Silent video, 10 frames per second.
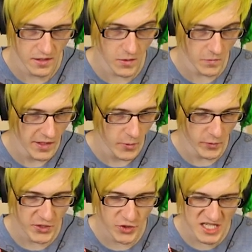Oh,
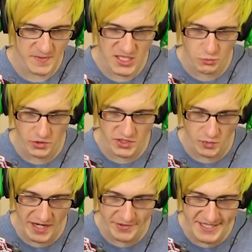when Christmas
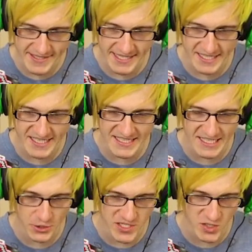rolled around, he got a
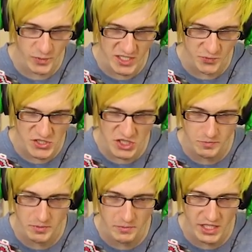Nintendo Switch with
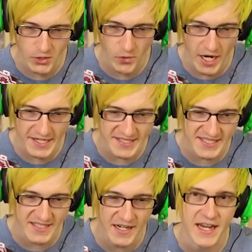Super Mario
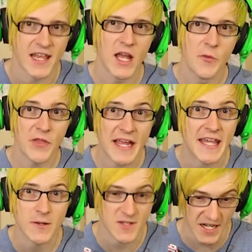Odyssey on it.
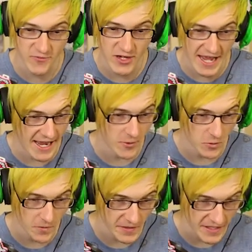That game's not even
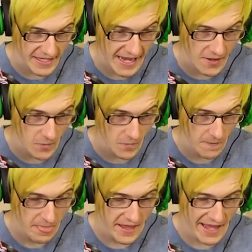out. Holy cow.
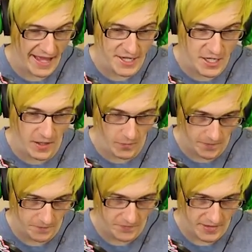And
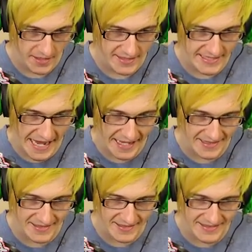no. Tat
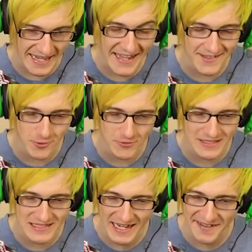
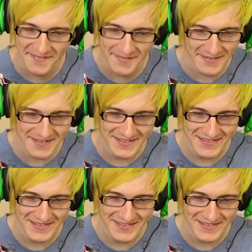tattletail.